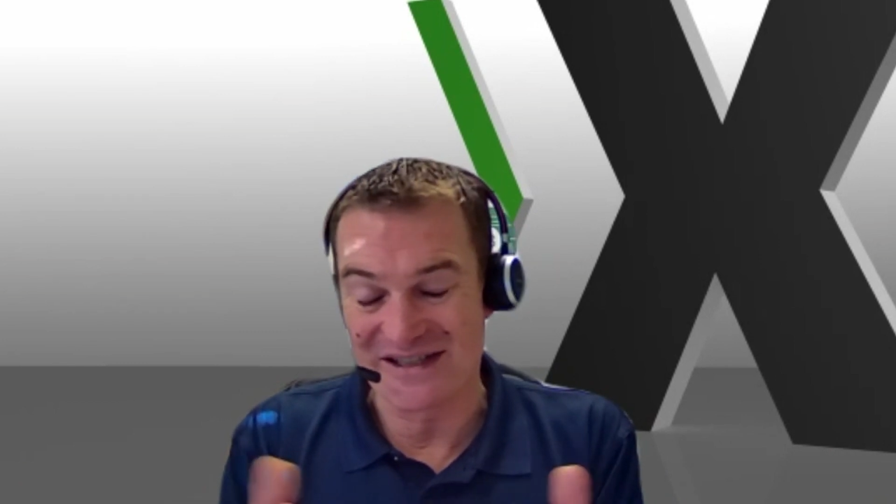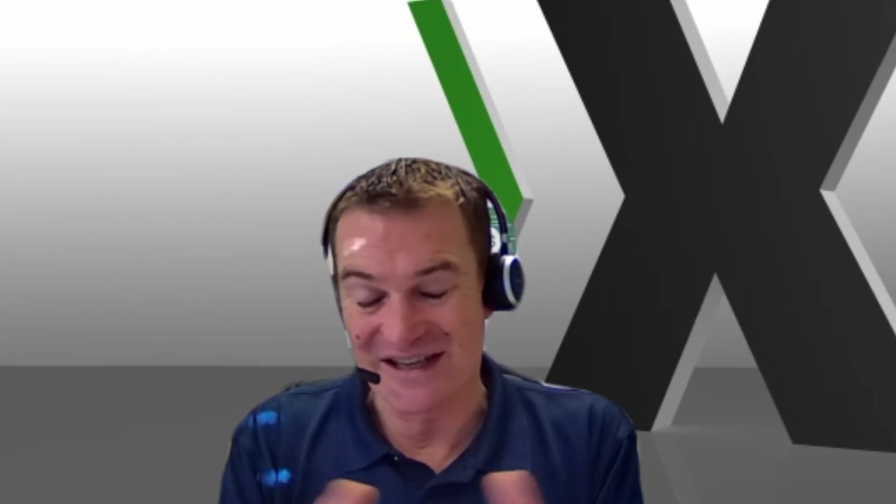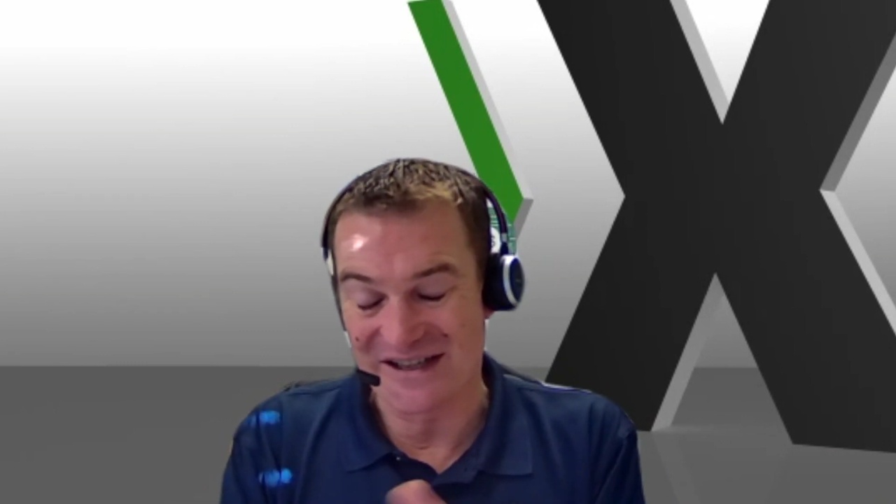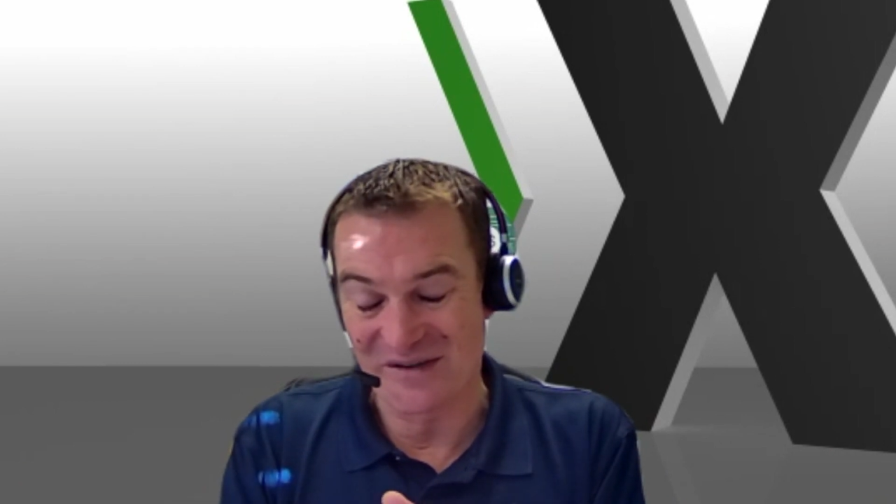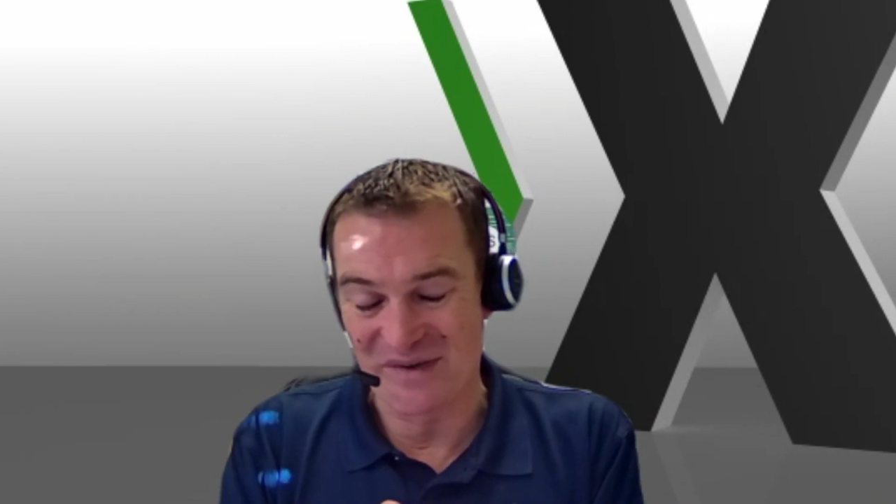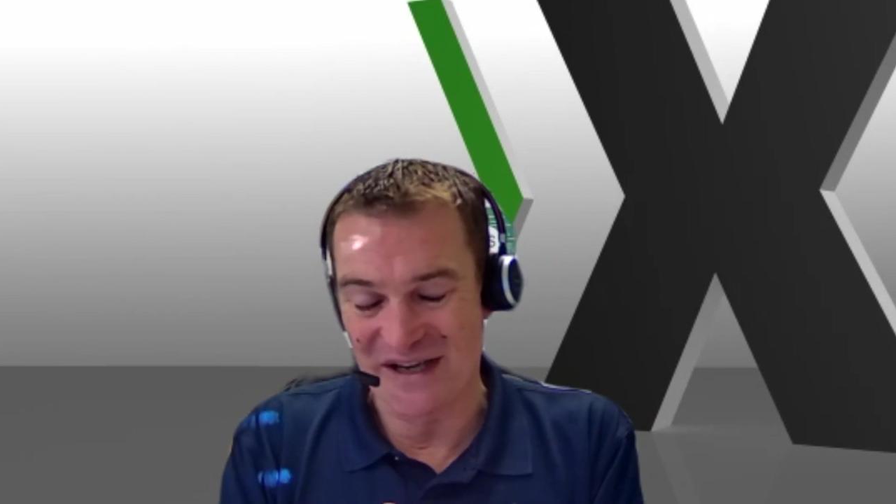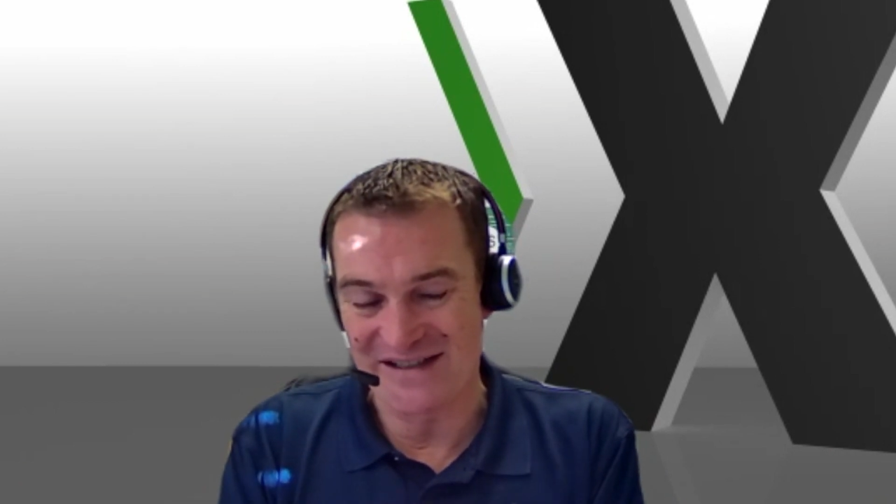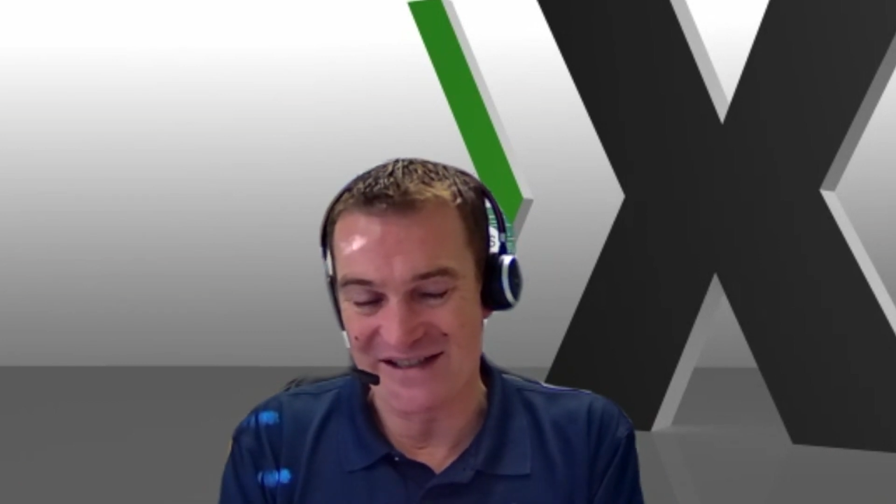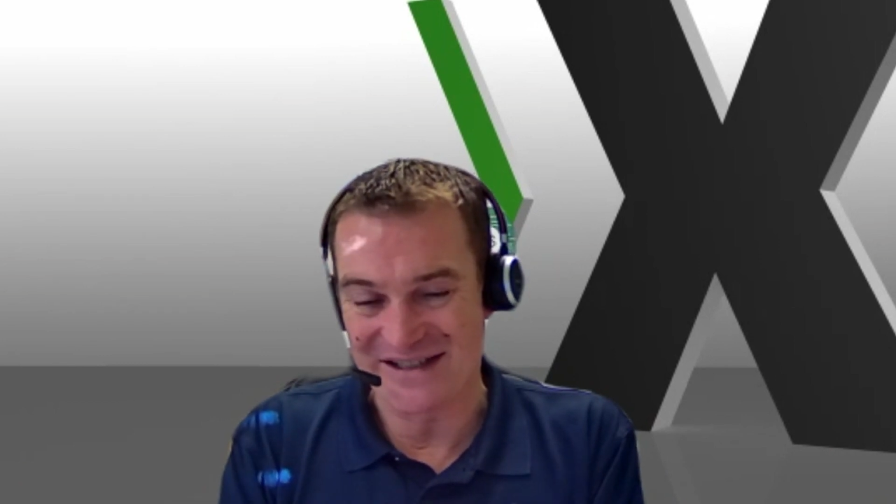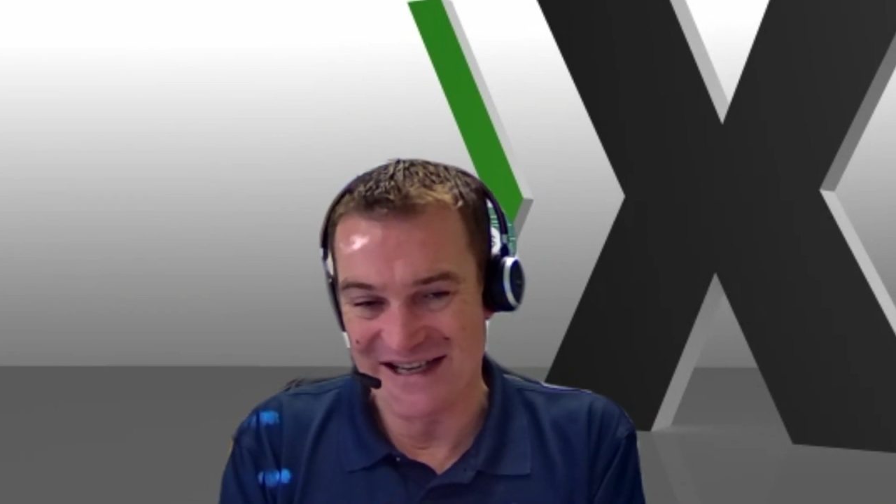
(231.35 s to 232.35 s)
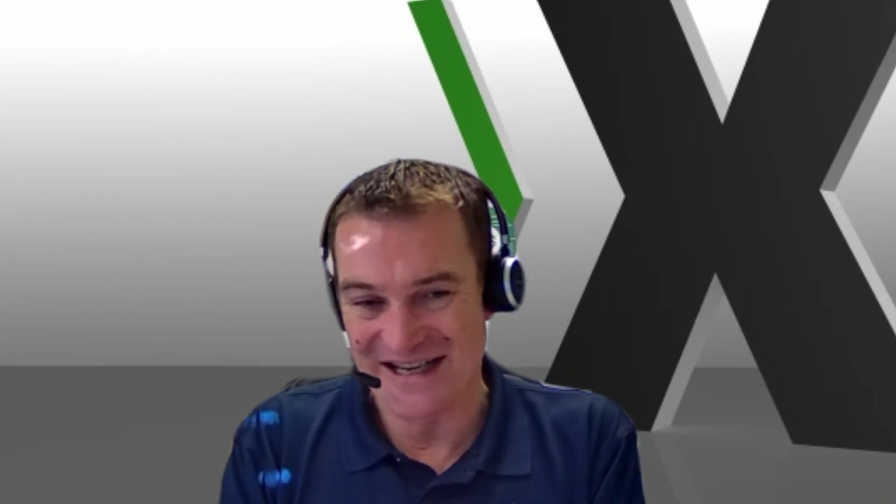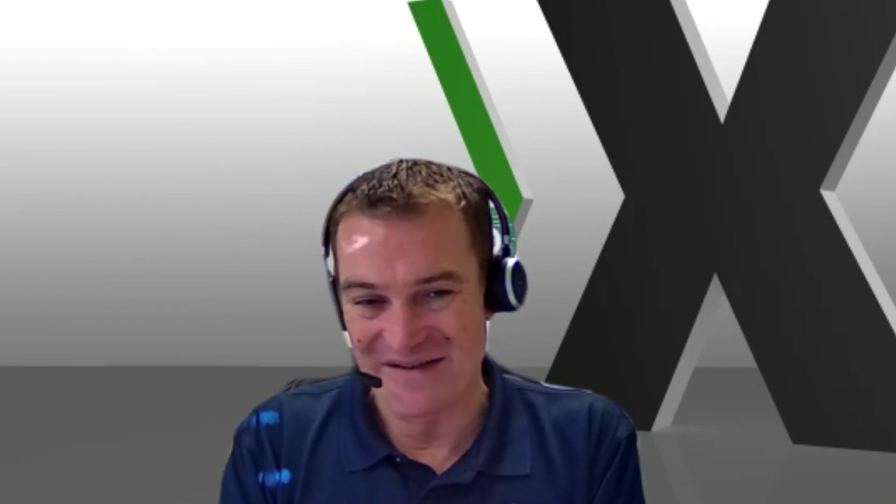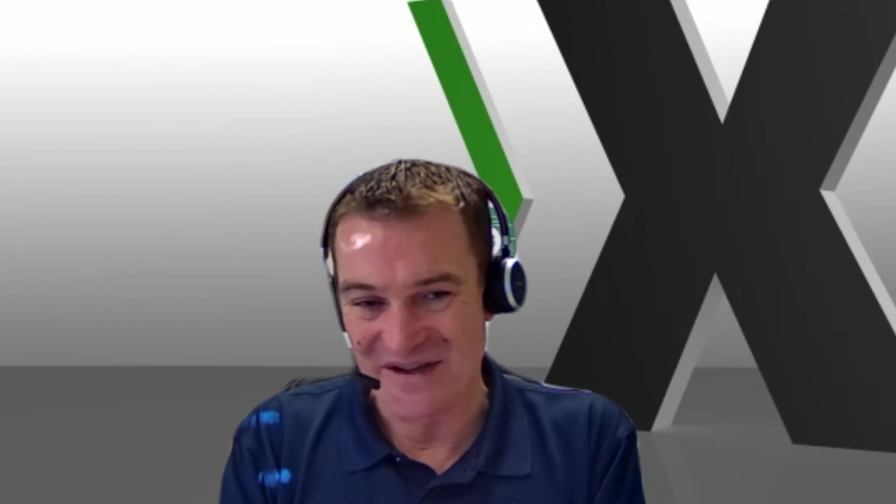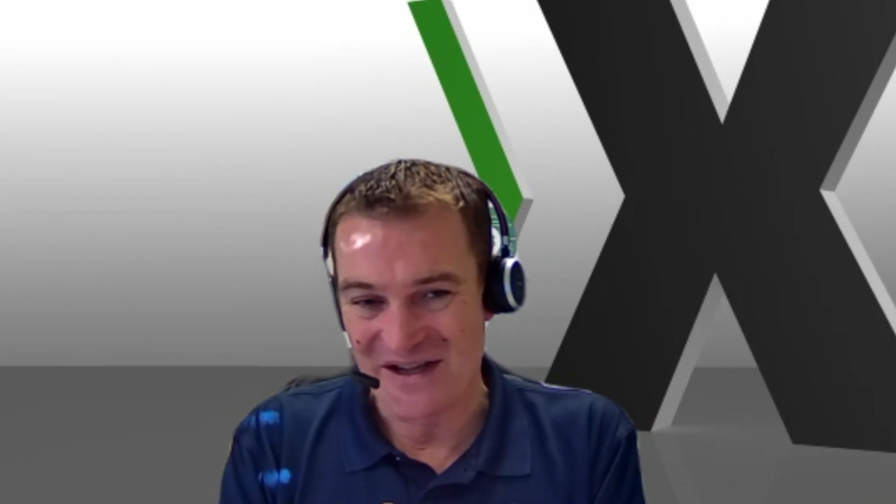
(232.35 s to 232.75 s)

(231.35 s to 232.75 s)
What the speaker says: I say, the complexity